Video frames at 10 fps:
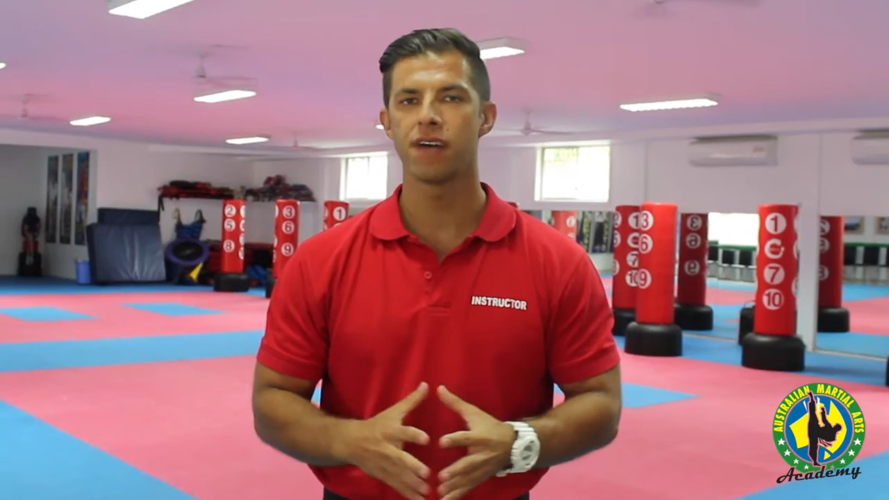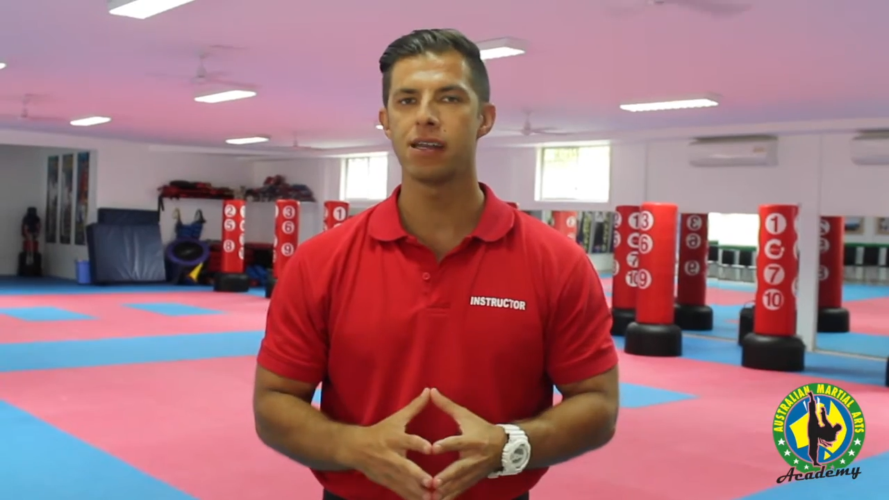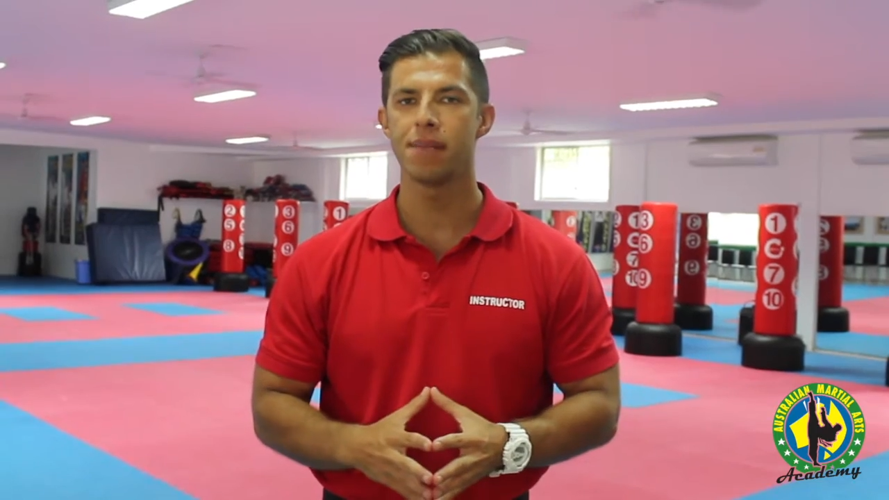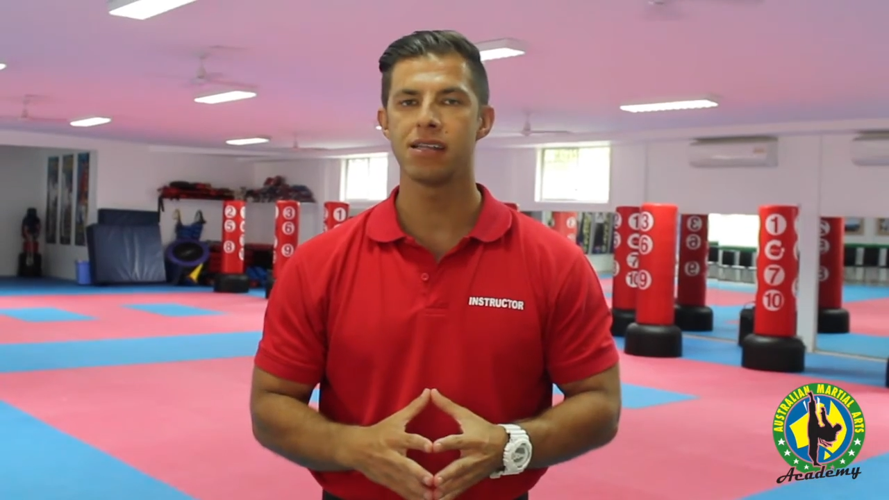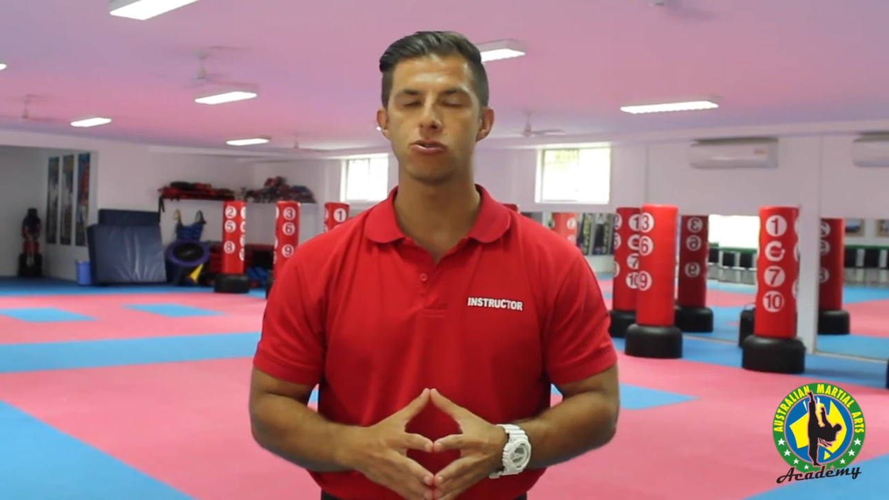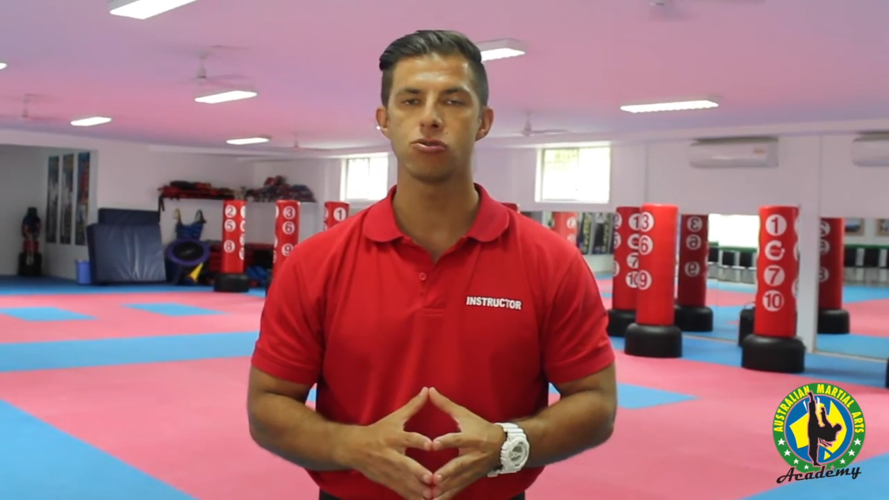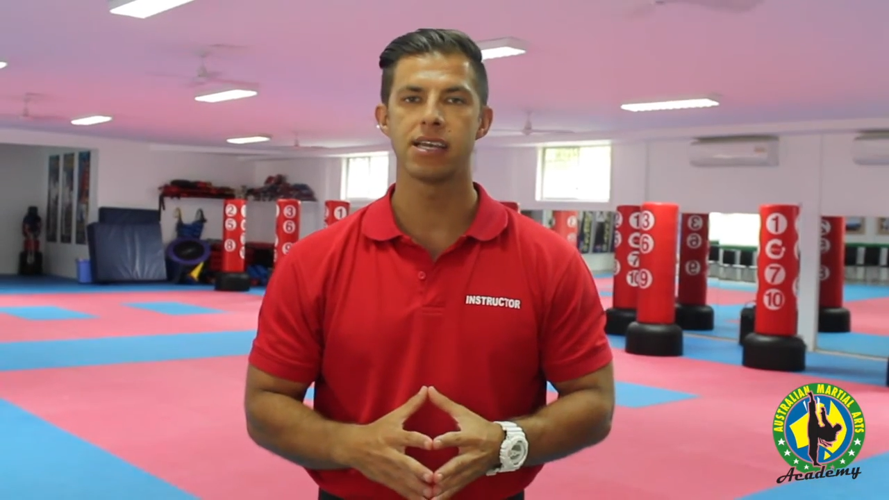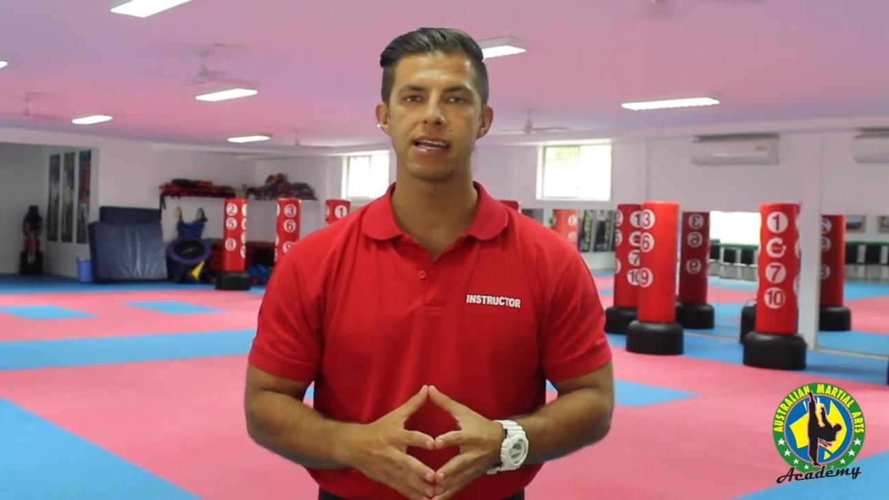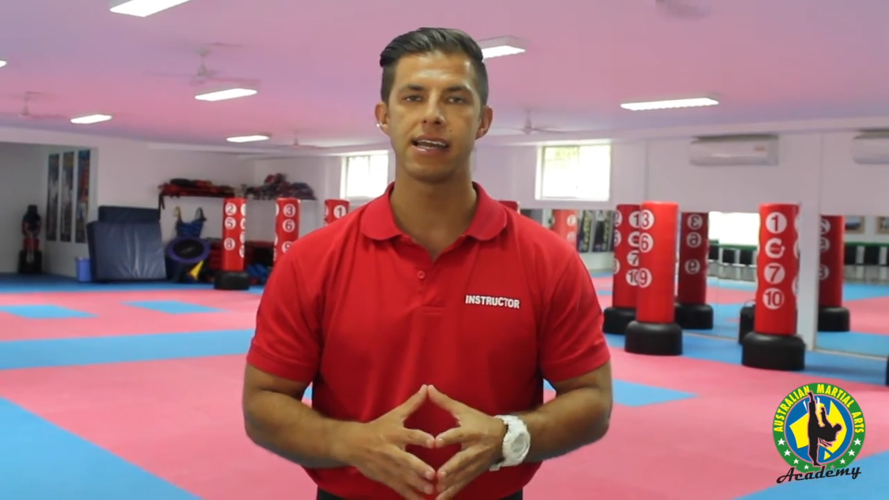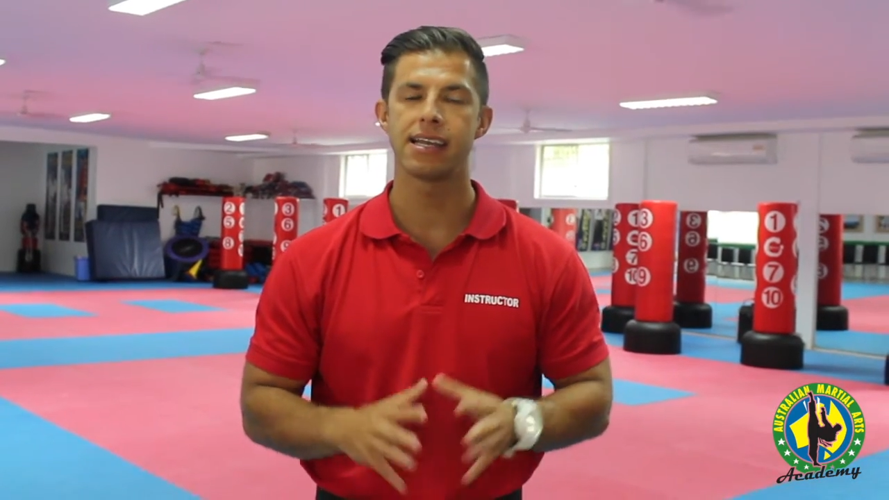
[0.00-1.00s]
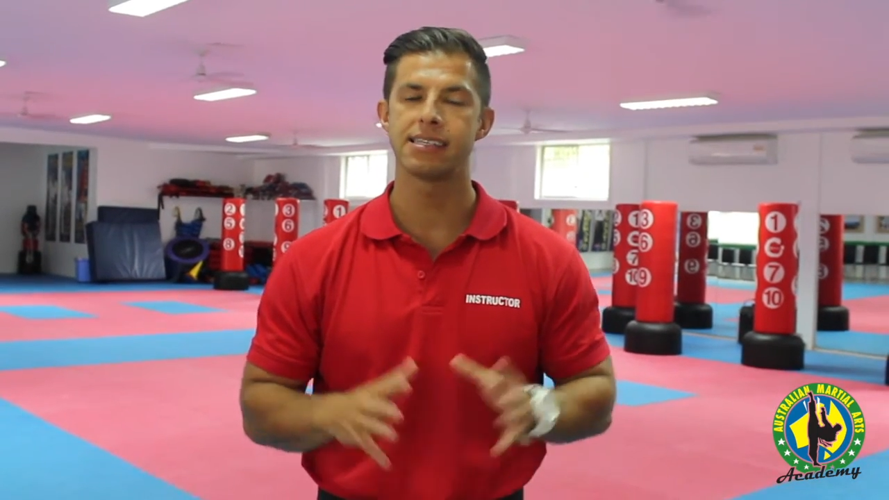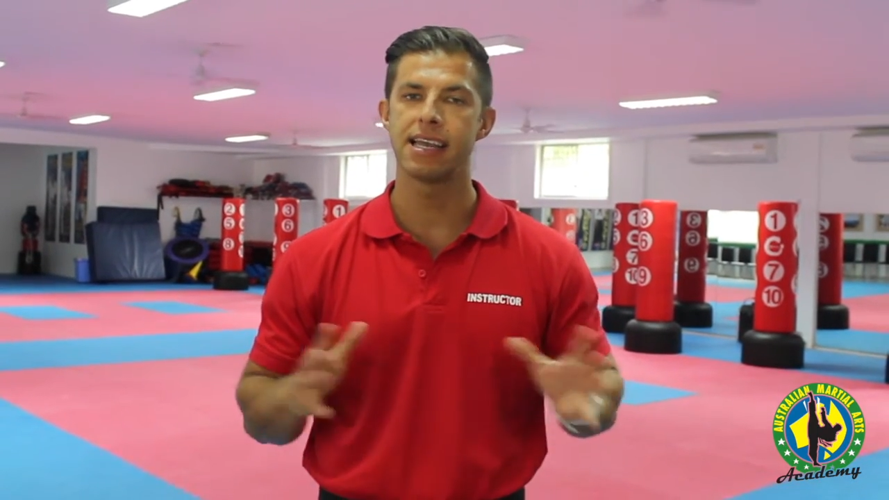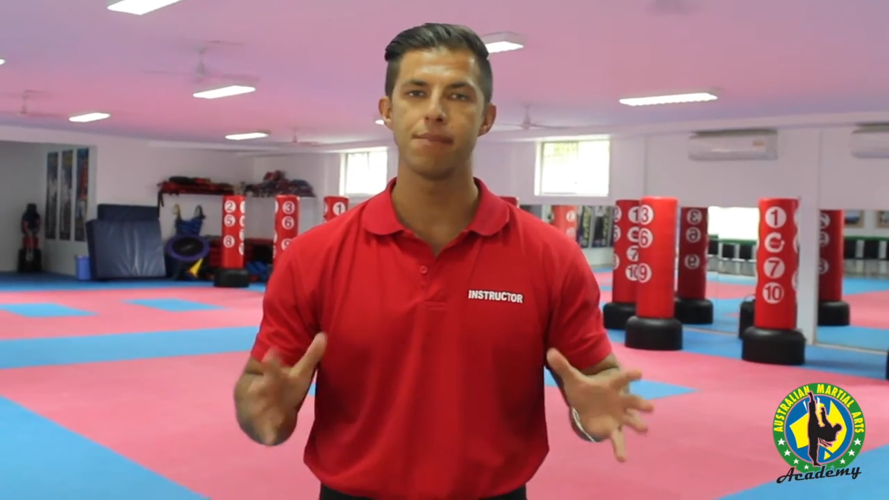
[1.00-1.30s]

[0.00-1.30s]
fundamental techniques